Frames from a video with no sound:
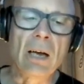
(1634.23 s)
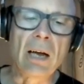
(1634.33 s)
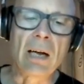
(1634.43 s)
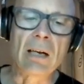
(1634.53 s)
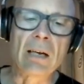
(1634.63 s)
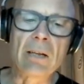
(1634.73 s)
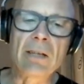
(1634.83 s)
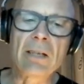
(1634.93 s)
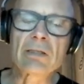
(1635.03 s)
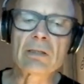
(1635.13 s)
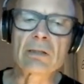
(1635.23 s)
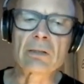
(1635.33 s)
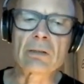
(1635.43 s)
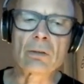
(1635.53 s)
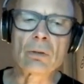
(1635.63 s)
I think it's
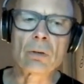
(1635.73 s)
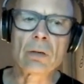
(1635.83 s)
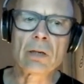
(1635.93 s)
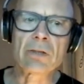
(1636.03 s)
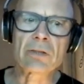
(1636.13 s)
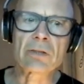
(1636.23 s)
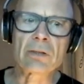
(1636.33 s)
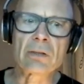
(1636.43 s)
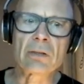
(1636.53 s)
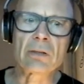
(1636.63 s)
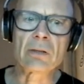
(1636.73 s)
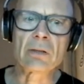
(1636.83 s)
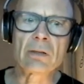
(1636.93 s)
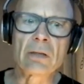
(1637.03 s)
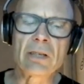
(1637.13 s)
Corylus.
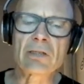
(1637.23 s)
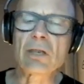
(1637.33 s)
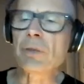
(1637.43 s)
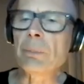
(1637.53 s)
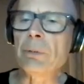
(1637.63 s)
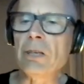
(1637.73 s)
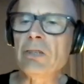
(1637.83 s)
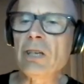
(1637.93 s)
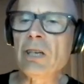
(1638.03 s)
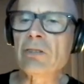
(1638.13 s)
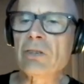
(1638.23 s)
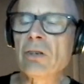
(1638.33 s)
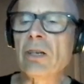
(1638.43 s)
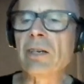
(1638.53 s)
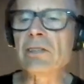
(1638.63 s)
I think it's called the beaked
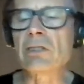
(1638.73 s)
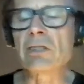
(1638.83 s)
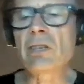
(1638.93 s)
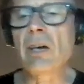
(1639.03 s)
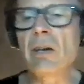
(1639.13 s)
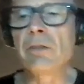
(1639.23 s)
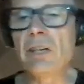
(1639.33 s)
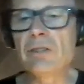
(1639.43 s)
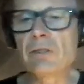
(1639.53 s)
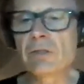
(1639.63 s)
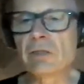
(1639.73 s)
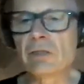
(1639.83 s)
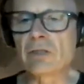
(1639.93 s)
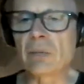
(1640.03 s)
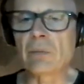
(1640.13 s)
hazel, and that's the town of Hazleton
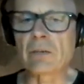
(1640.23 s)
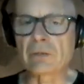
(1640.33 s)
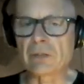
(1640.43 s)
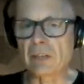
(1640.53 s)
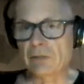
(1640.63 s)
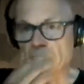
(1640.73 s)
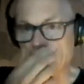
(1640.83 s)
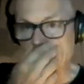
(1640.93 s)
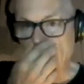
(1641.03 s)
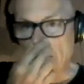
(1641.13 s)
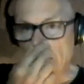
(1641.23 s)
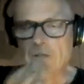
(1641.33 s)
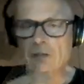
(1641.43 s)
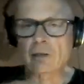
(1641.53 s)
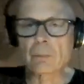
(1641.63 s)
is named after the hazels.
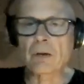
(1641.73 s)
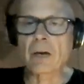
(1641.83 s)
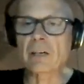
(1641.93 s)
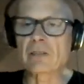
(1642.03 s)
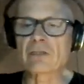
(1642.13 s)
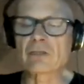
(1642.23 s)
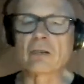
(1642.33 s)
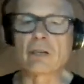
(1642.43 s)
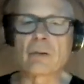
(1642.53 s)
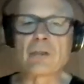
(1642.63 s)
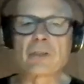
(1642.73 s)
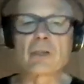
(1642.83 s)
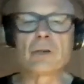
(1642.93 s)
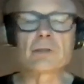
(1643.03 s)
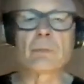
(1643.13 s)
So there's little pockets all around the
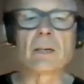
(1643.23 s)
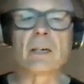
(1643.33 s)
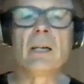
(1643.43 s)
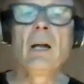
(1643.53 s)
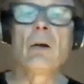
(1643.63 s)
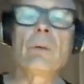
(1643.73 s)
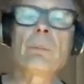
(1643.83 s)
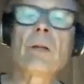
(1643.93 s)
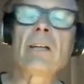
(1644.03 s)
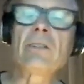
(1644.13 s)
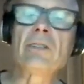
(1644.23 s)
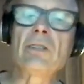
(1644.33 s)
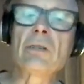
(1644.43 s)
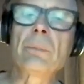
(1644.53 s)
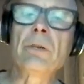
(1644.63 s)
coast, but we planted the
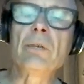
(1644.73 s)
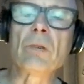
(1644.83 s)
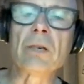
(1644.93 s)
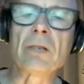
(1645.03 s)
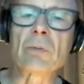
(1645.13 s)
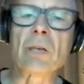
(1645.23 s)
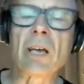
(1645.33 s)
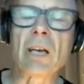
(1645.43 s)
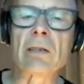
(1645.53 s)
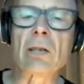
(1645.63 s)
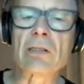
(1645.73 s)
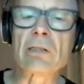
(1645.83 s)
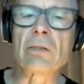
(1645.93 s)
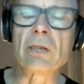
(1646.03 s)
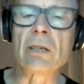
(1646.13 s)
European one because we had
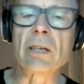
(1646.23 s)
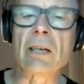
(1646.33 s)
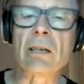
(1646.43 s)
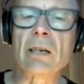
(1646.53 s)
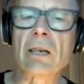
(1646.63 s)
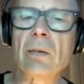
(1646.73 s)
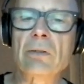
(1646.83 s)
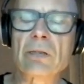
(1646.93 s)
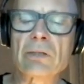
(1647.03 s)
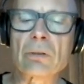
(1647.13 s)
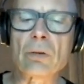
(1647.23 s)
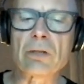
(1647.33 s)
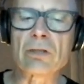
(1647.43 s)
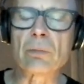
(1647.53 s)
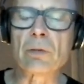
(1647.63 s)
lots of it, and it was also
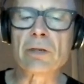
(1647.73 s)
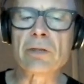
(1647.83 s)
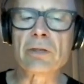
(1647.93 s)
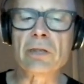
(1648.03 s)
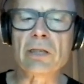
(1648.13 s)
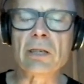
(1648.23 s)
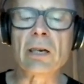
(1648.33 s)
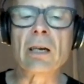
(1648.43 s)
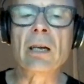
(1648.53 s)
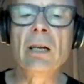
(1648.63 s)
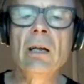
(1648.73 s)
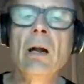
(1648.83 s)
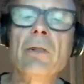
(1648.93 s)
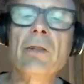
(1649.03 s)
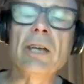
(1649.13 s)
quite similar to the
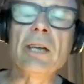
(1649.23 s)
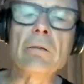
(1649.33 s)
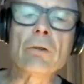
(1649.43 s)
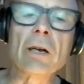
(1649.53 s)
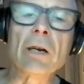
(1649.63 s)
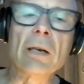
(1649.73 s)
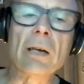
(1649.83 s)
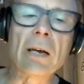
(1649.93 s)
native one.